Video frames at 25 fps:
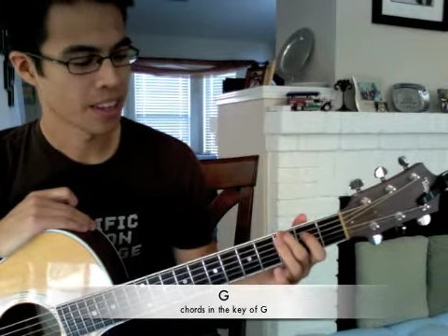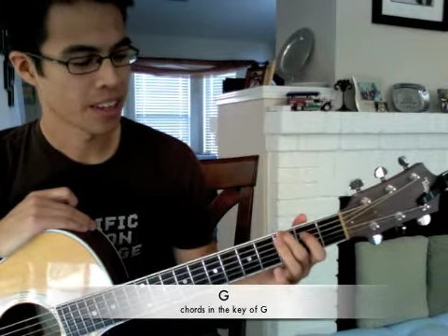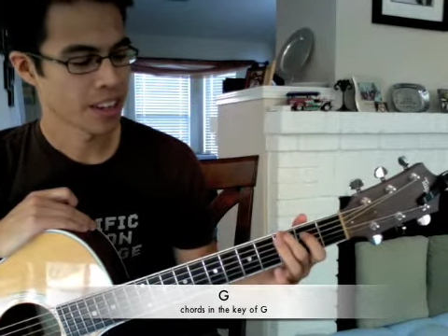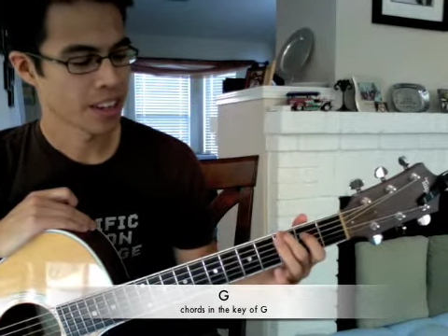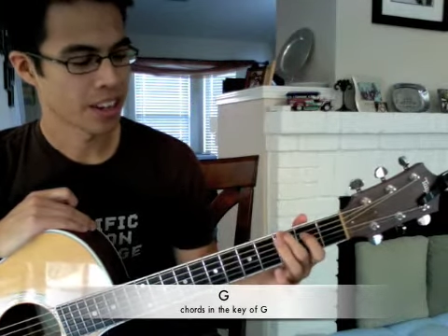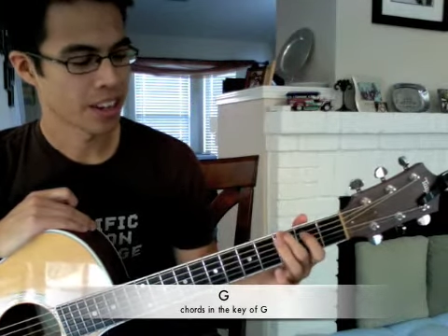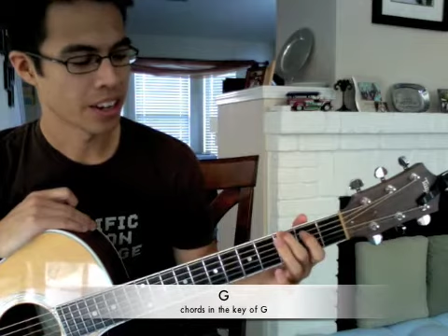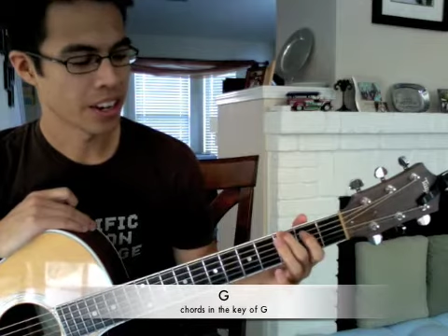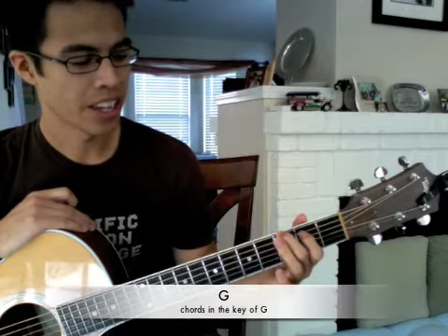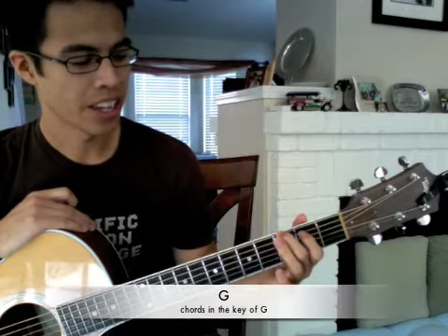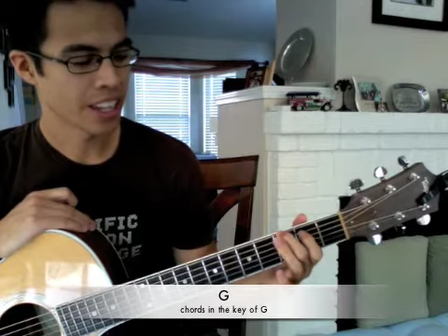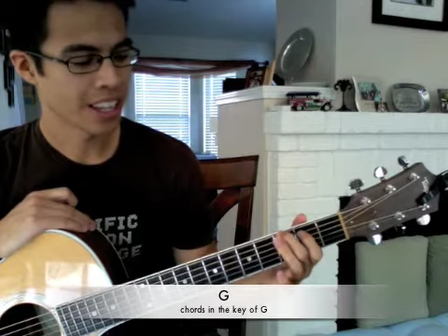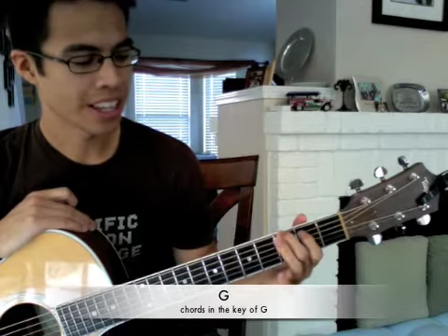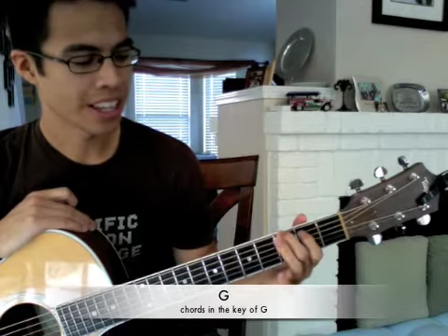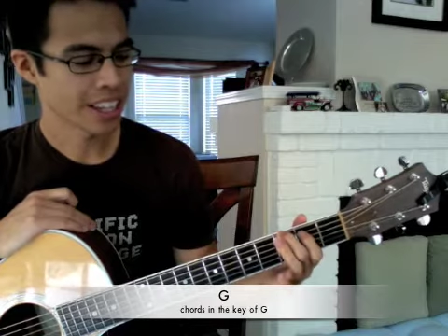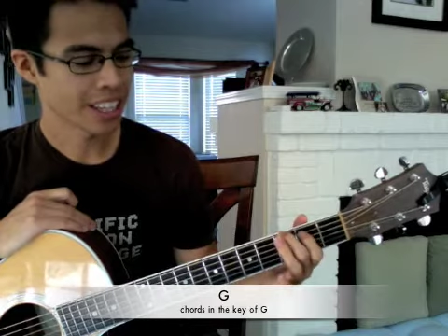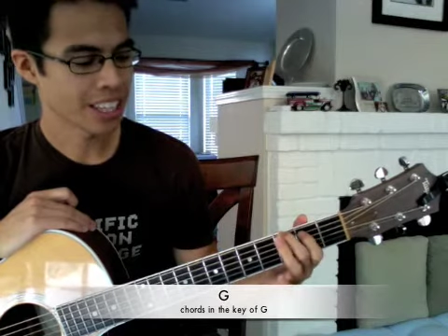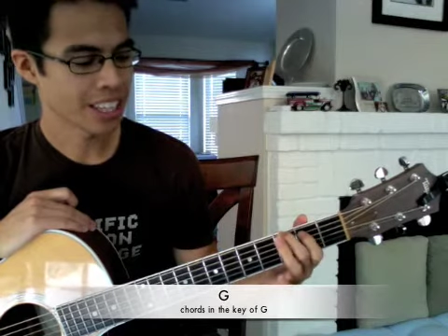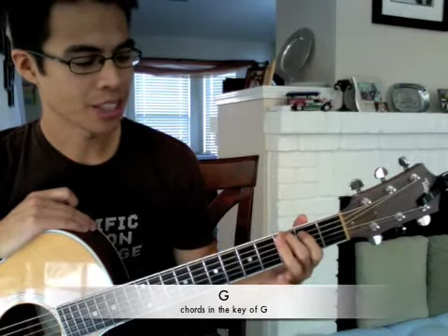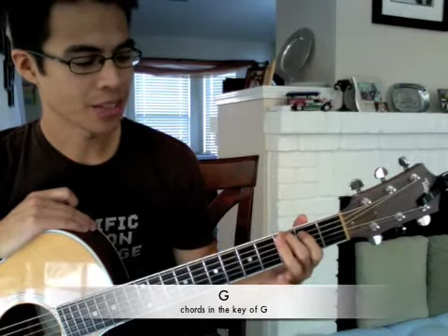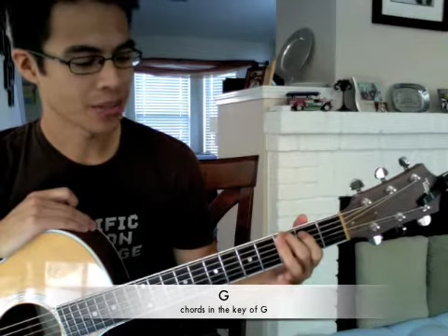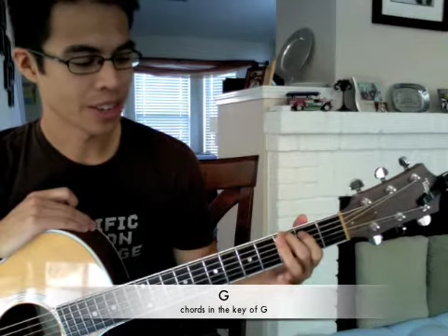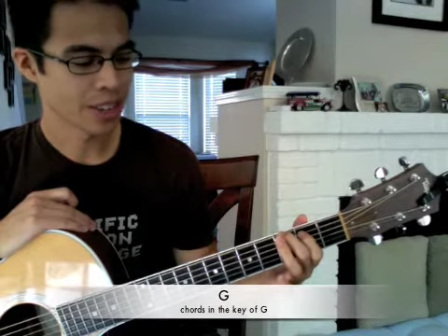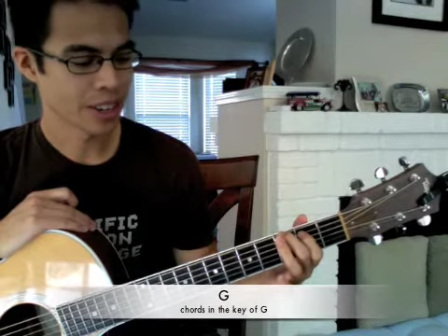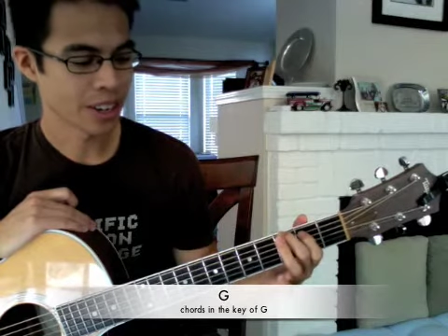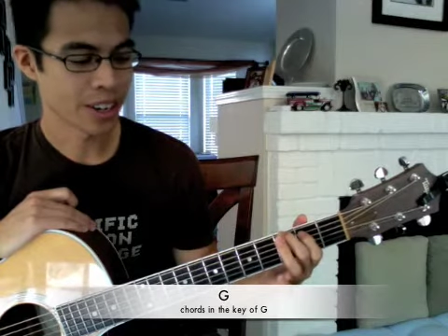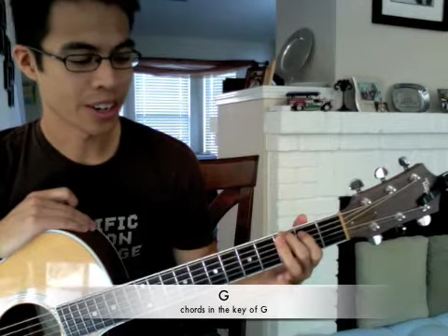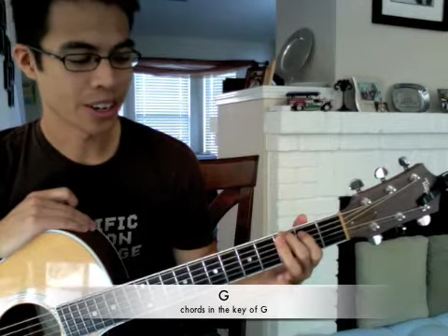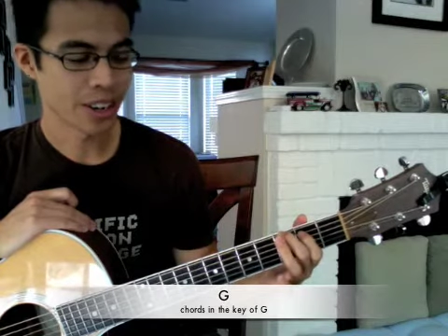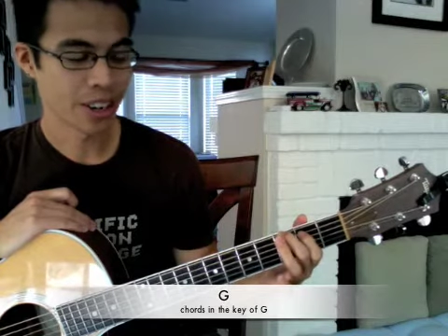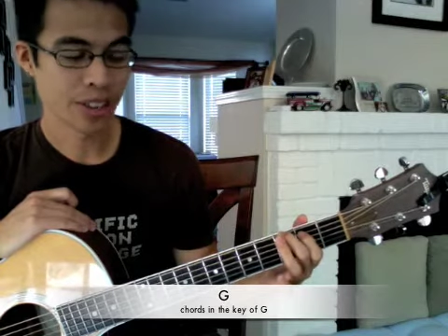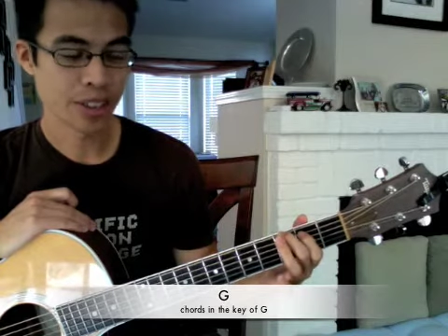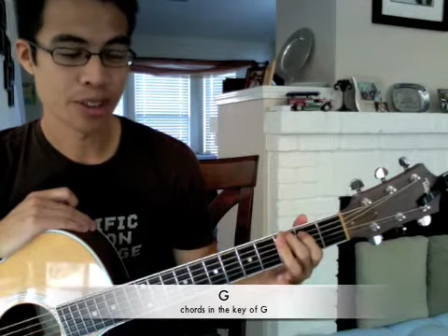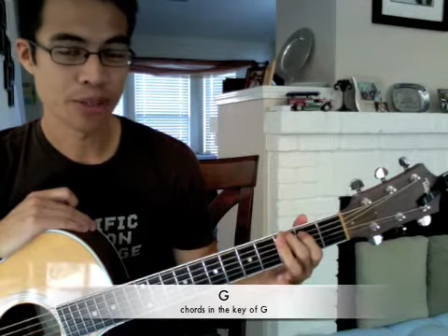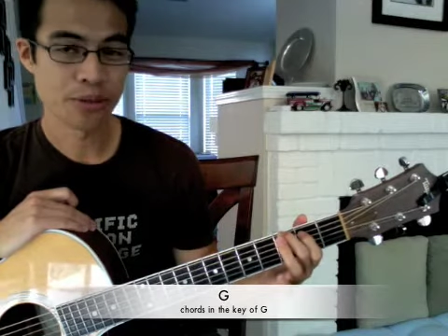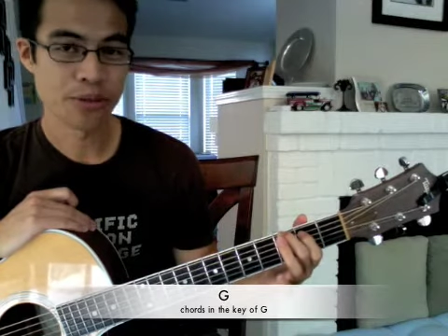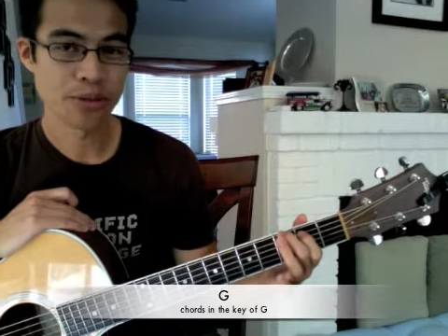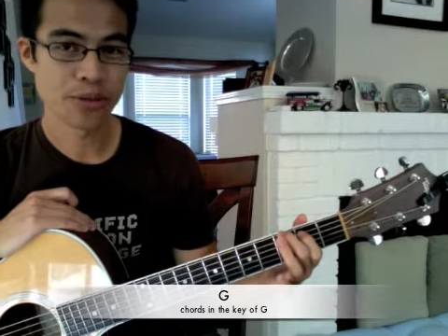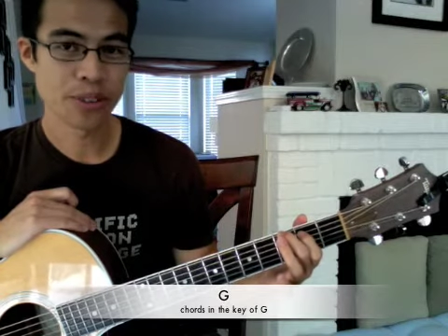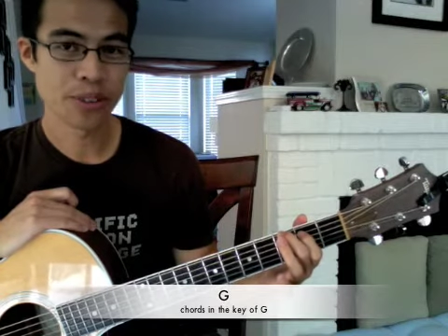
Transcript: Your index finger on the